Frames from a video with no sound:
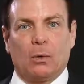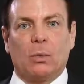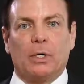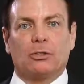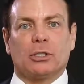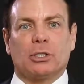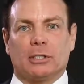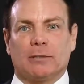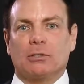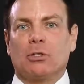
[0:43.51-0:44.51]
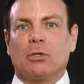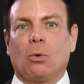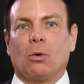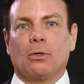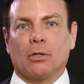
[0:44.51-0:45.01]
which gives the
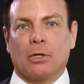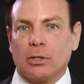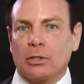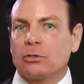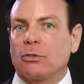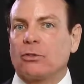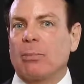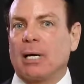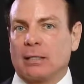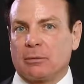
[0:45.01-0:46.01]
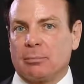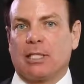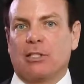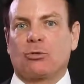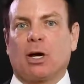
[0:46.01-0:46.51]
court no concern about a
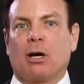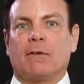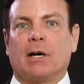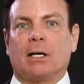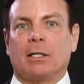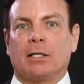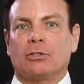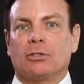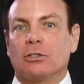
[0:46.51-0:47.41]
speedy trial violation.